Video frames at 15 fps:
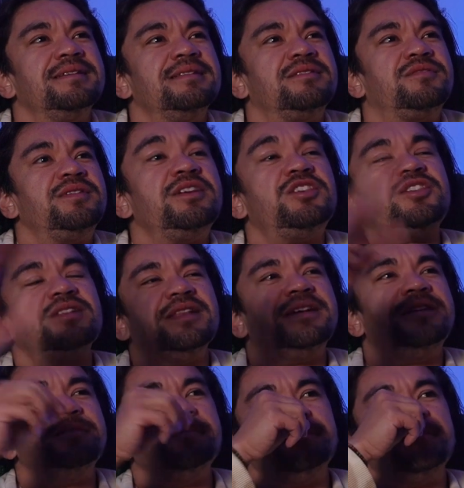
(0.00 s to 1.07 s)

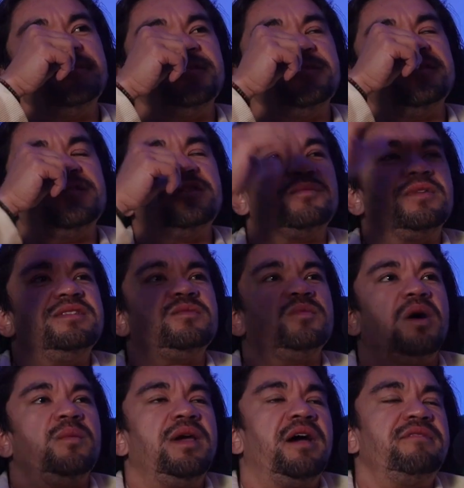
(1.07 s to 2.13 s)
traditionally, the reason
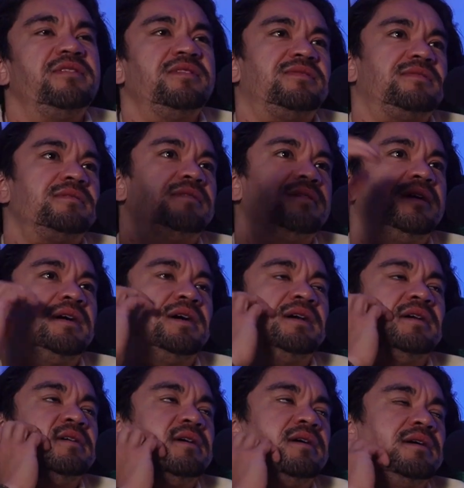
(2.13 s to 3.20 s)
why we have this
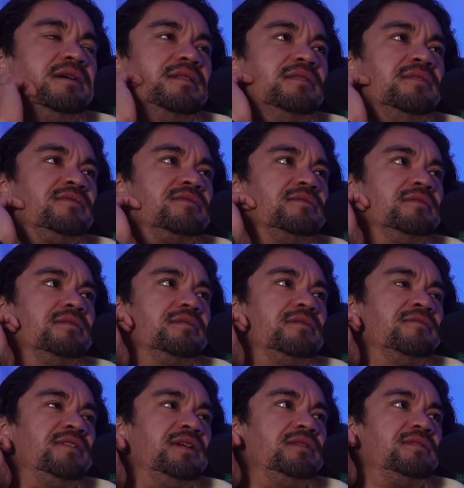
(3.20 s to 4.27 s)

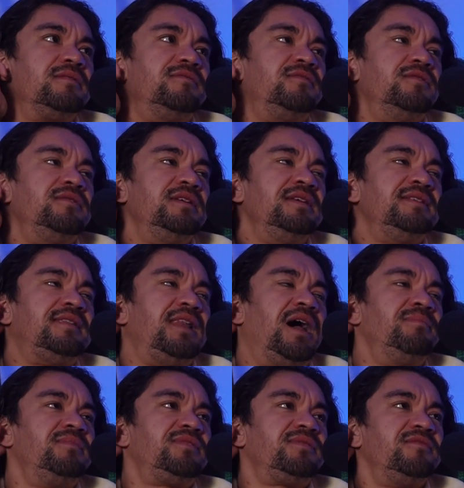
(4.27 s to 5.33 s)
event for
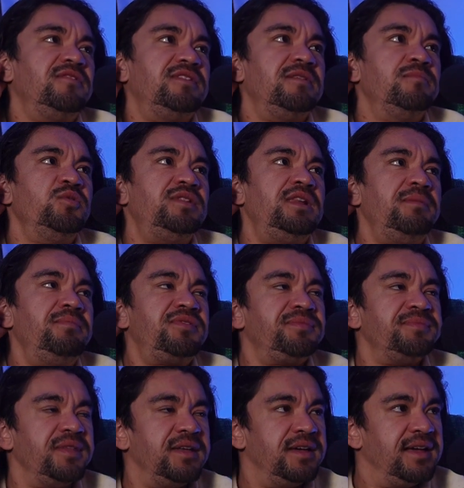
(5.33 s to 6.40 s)
the Muslims,
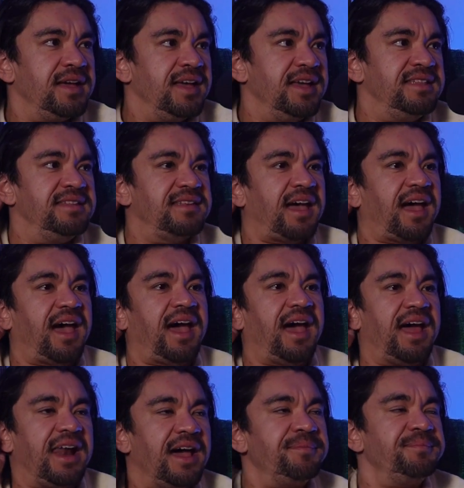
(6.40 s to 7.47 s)
it is
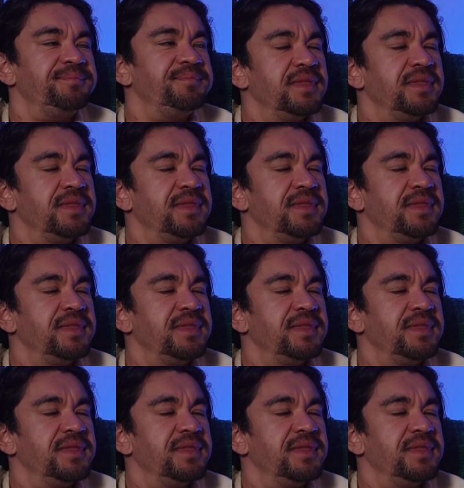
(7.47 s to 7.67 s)
Haram.